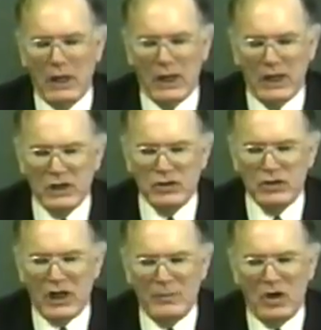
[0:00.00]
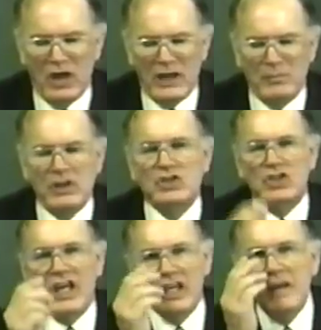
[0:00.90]
Now, ladies and gentlemen, let me
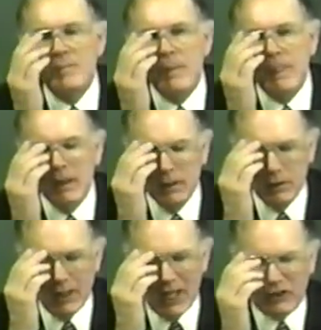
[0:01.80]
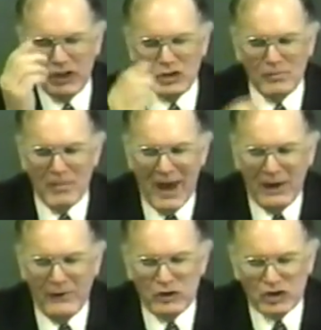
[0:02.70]
say that this
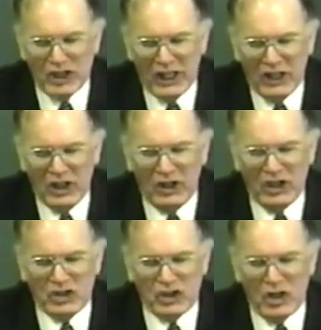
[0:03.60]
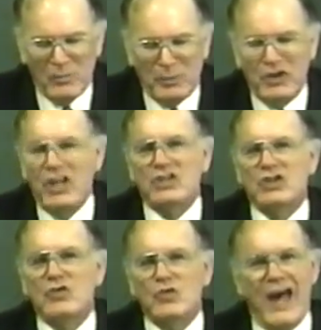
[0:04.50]
man of sin and this son of
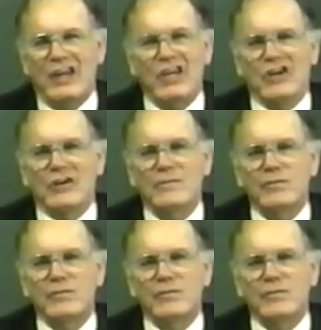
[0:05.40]
perdition right here